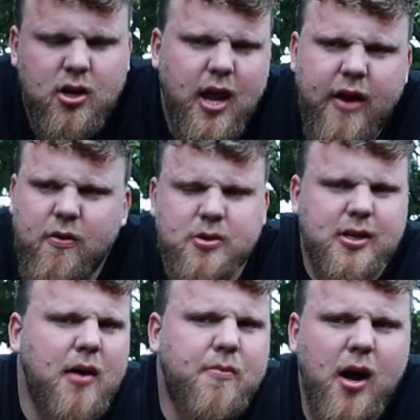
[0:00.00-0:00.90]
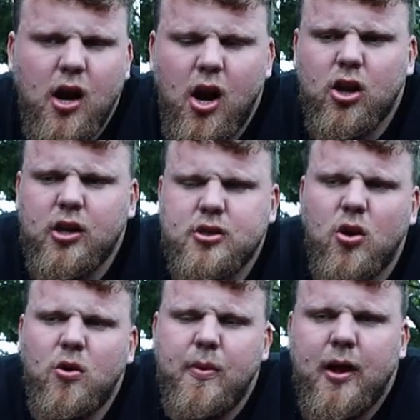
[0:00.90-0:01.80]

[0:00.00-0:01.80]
You know, everyone's getting better at Hercules Hold,